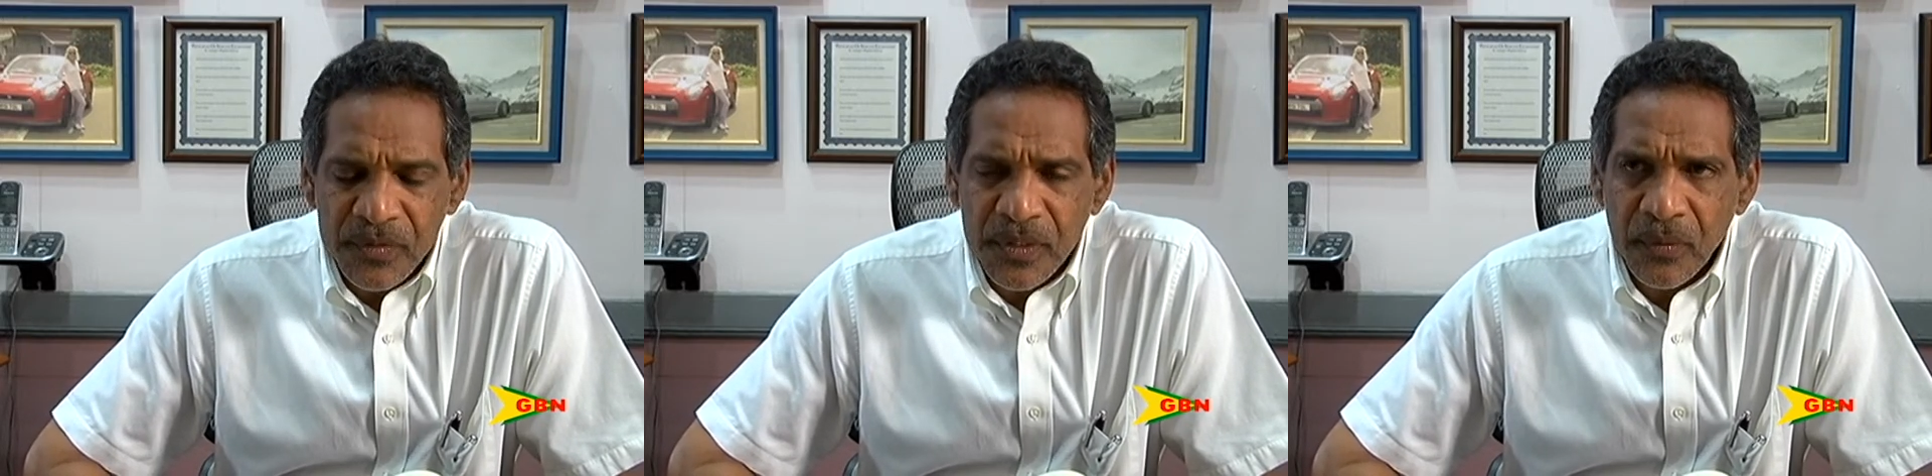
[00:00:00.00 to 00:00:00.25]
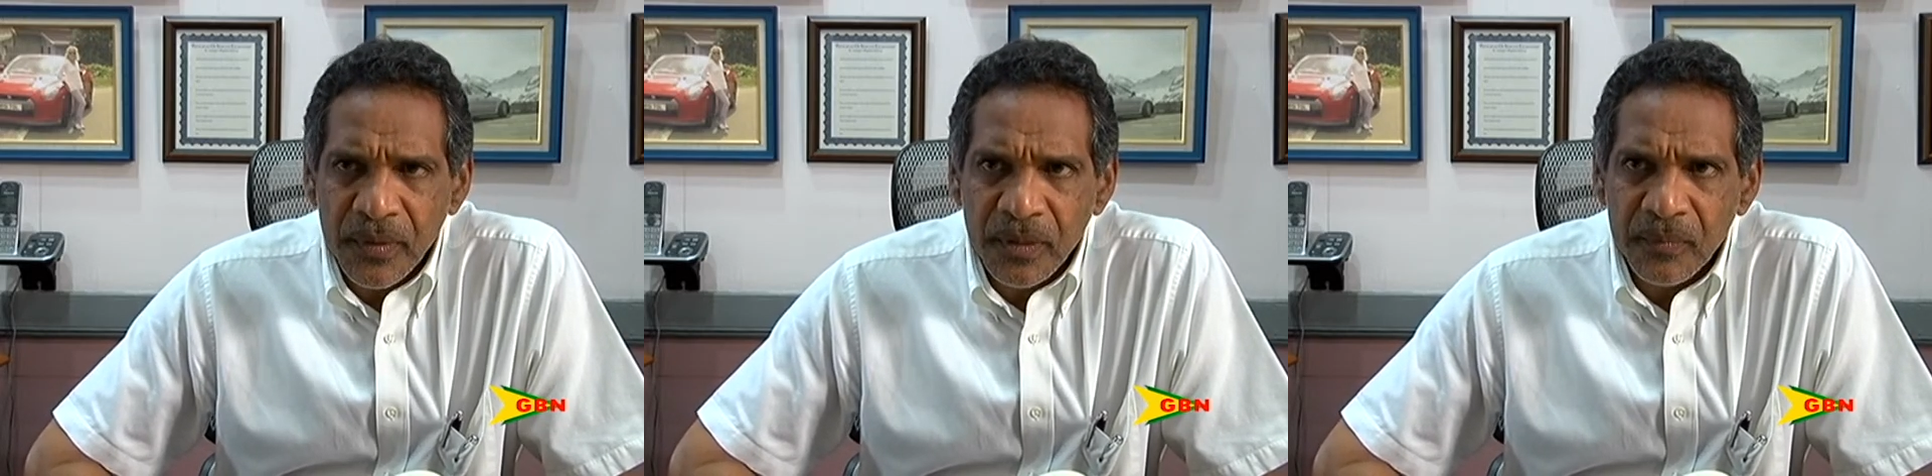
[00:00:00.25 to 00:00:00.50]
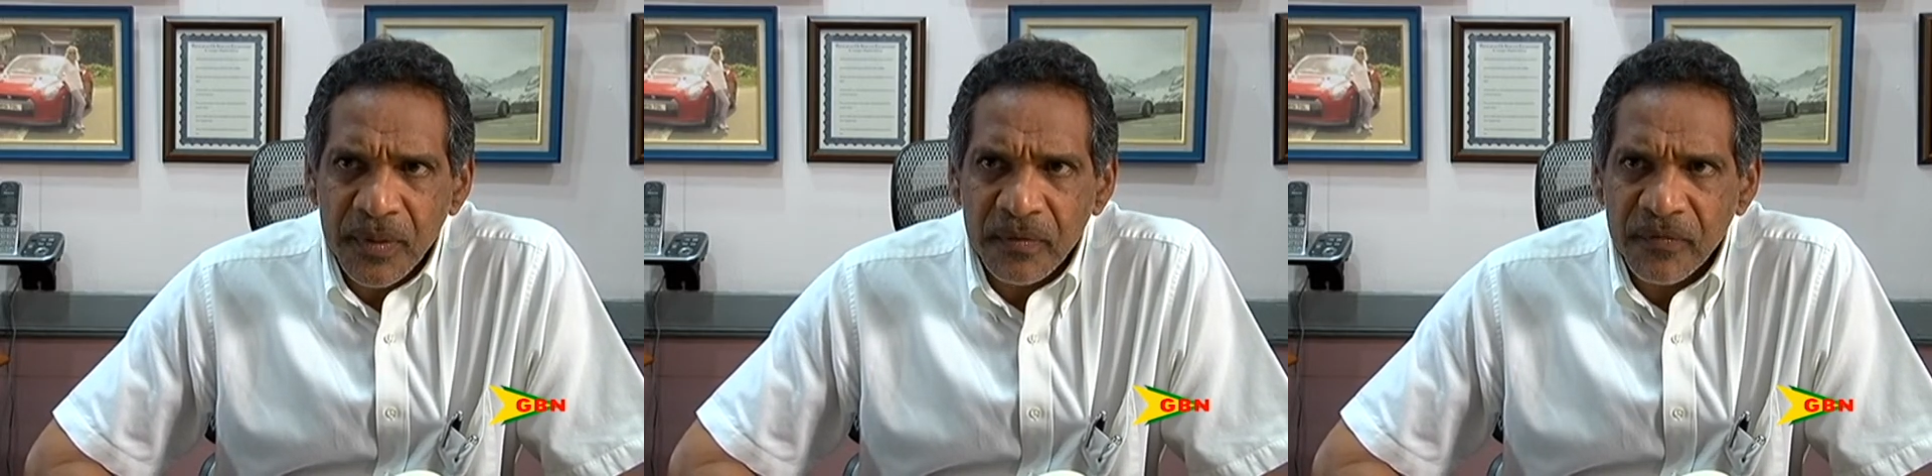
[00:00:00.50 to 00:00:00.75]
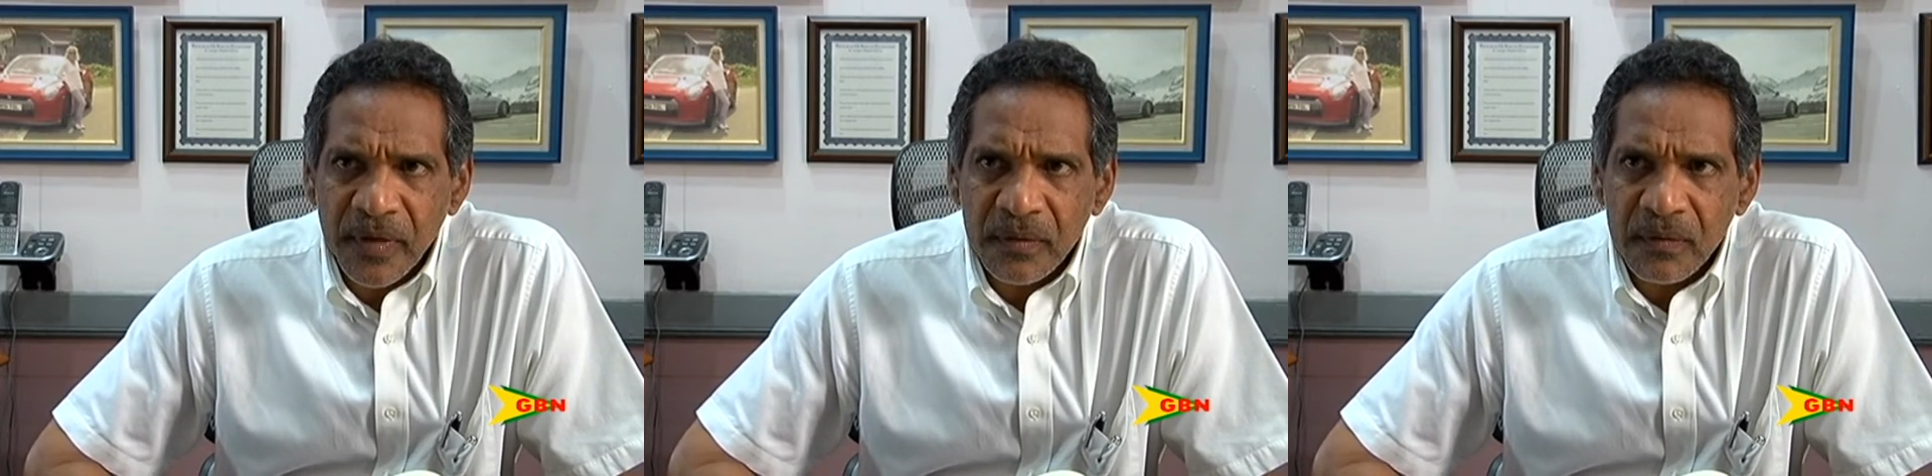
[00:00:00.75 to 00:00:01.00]
see how it could be
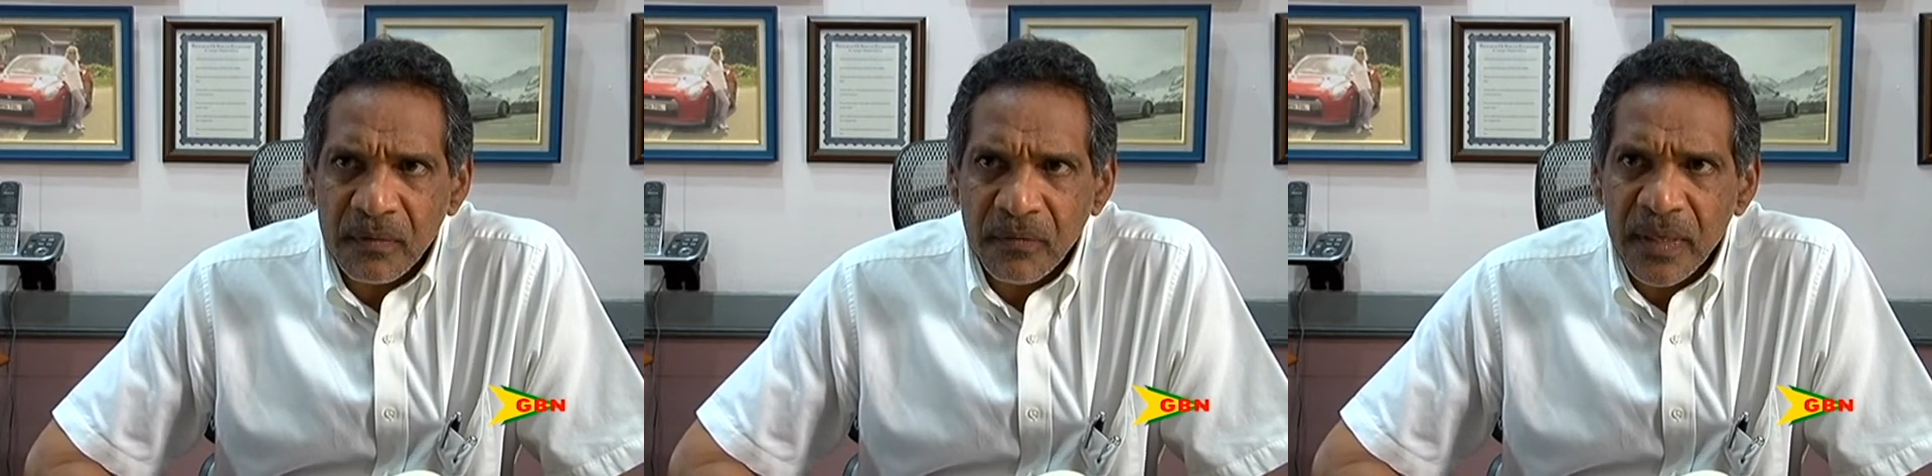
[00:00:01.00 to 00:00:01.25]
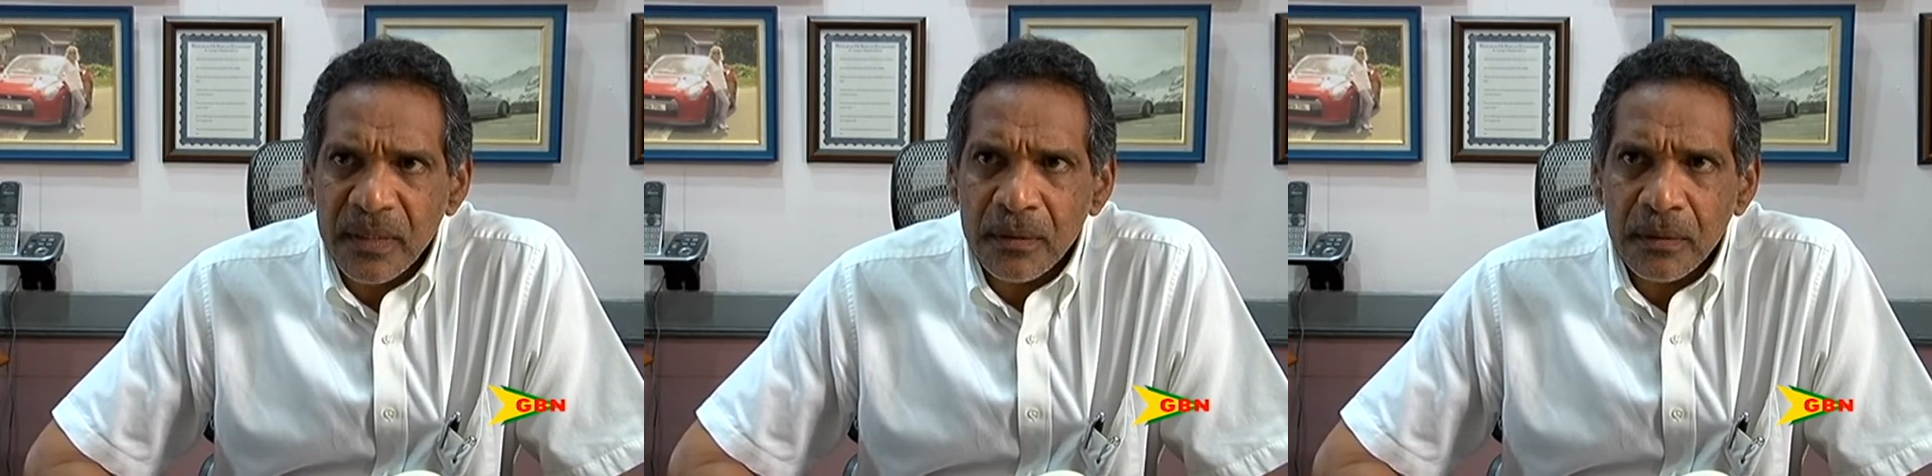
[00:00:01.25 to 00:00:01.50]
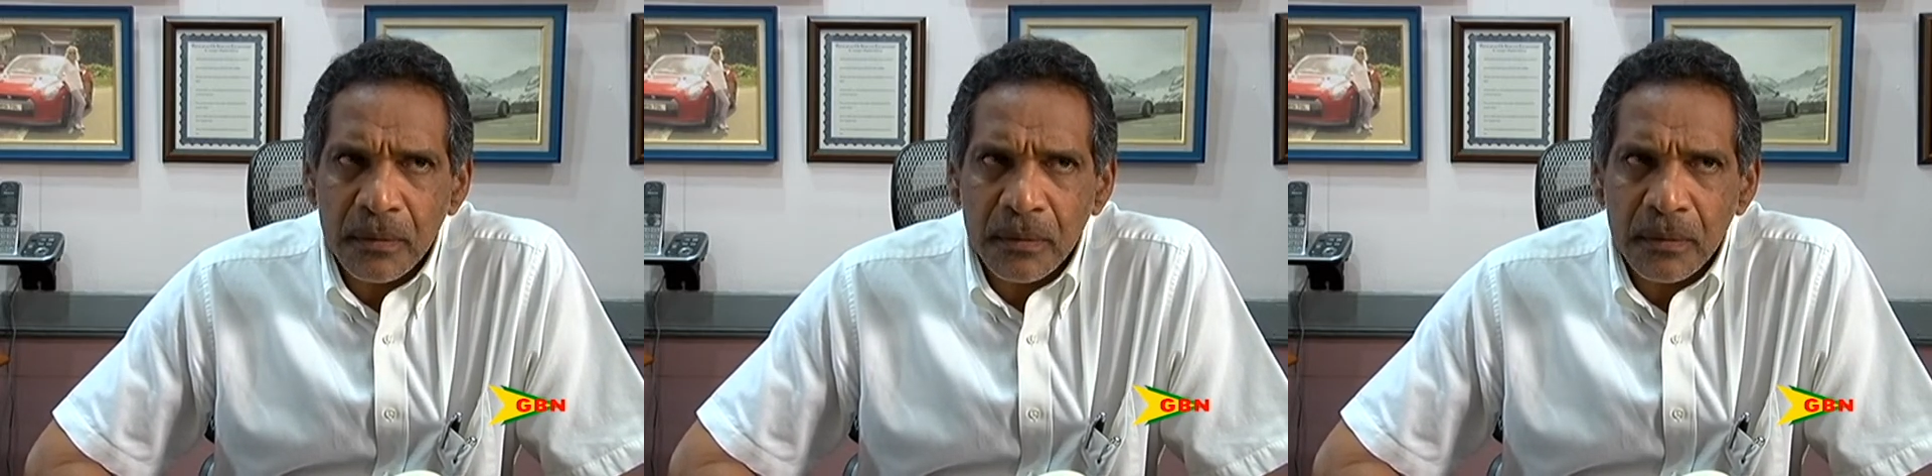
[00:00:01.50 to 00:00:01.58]
affected, really.